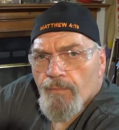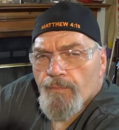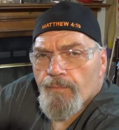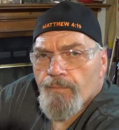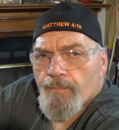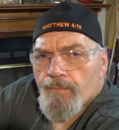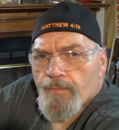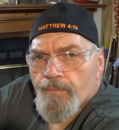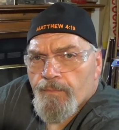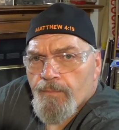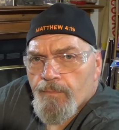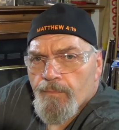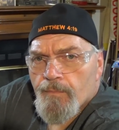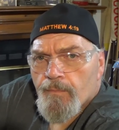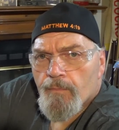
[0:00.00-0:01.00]

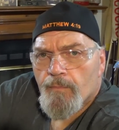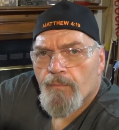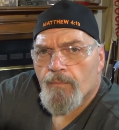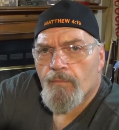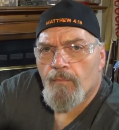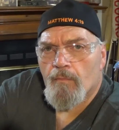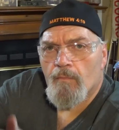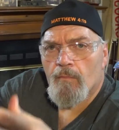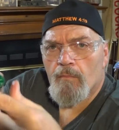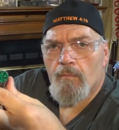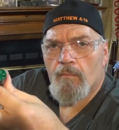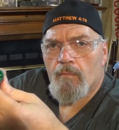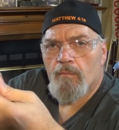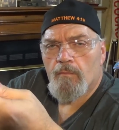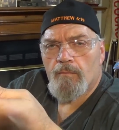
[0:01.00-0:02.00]

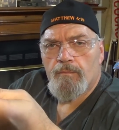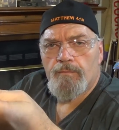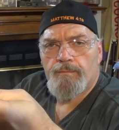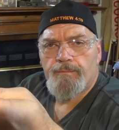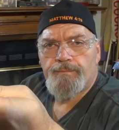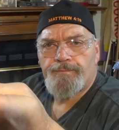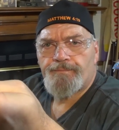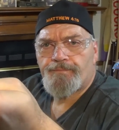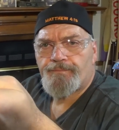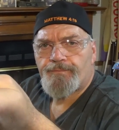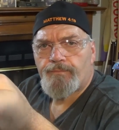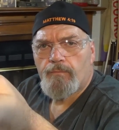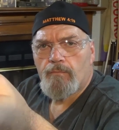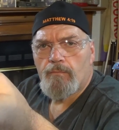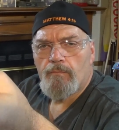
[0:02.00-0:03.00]

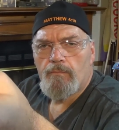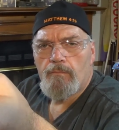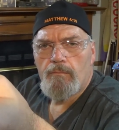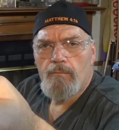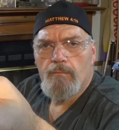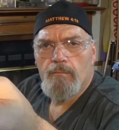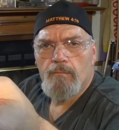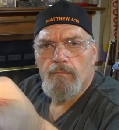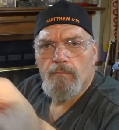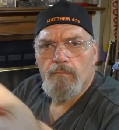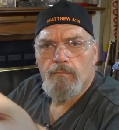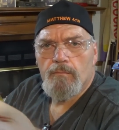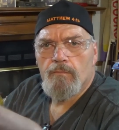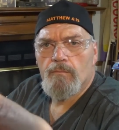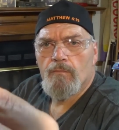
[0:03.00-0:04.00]

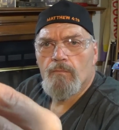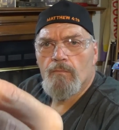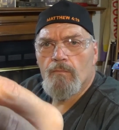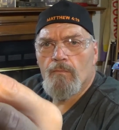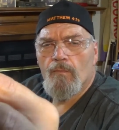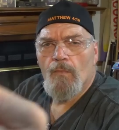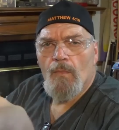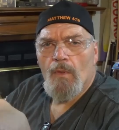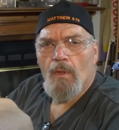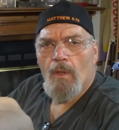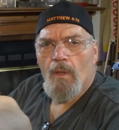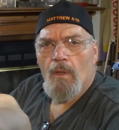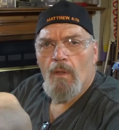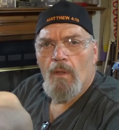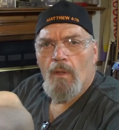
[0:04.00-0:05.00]

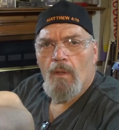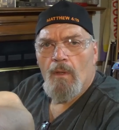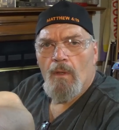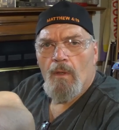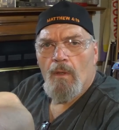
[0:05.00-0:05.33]
(silence)